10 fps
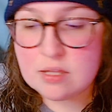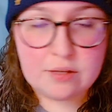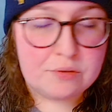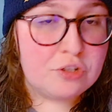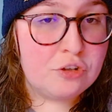
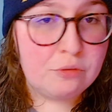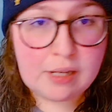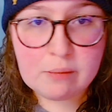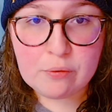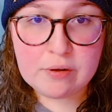There was too
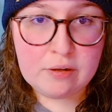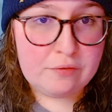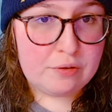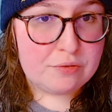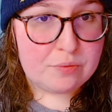many point of
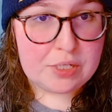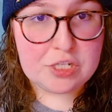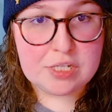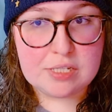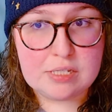view
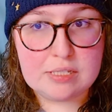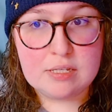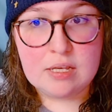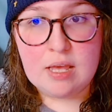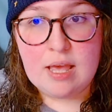switches.
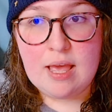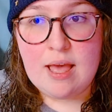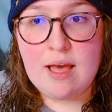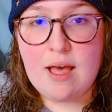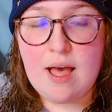
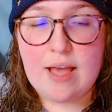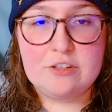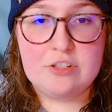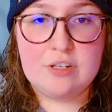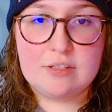I
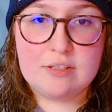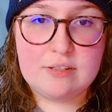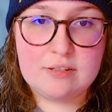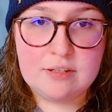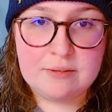
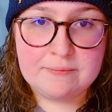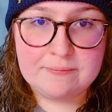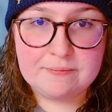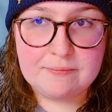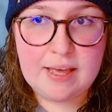
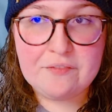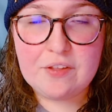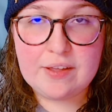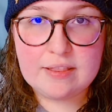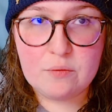felt
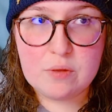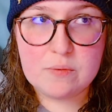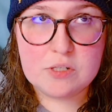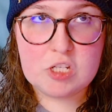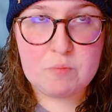like we
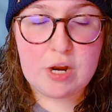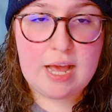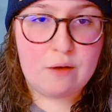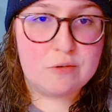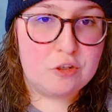were spread
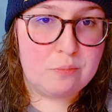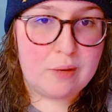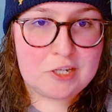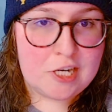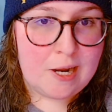out too
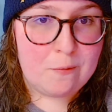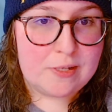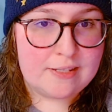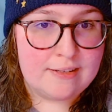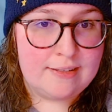much and I
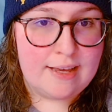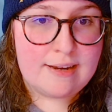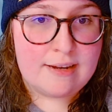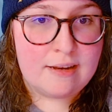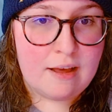wasn't
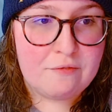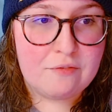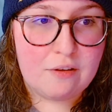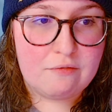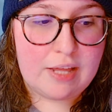getting enough
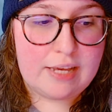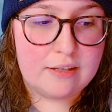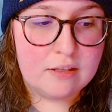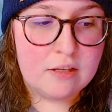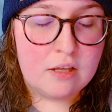of
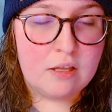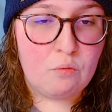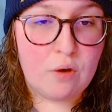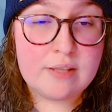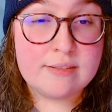like
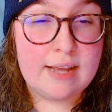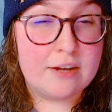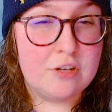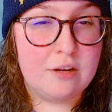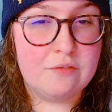one
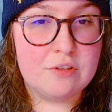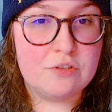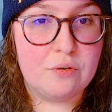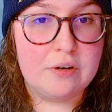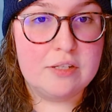section of the
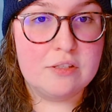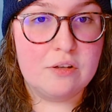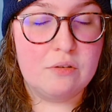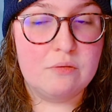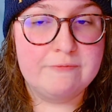story.
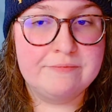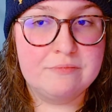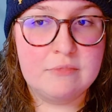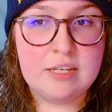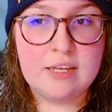So
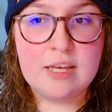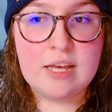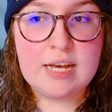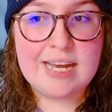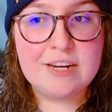
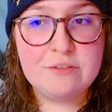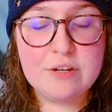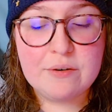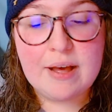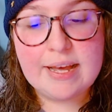I don't know.